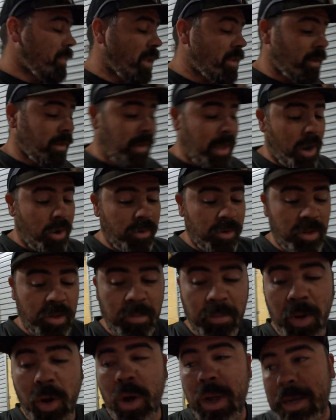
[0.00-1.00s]
The lowering of
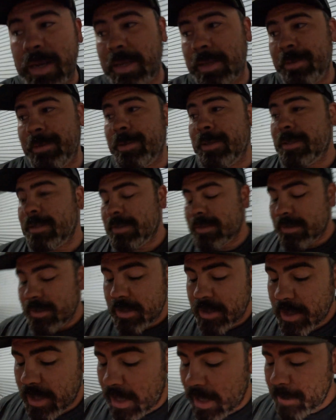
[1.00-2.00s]
the bike.
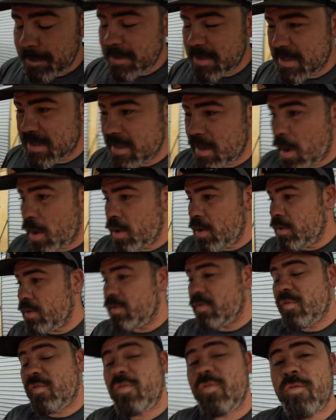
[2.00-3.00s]

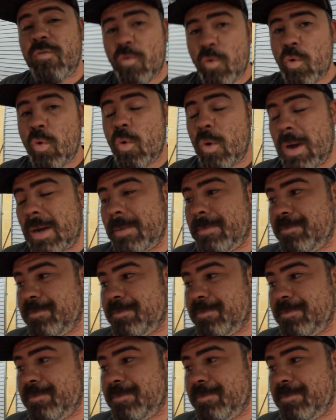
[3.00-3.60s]
Episode 4.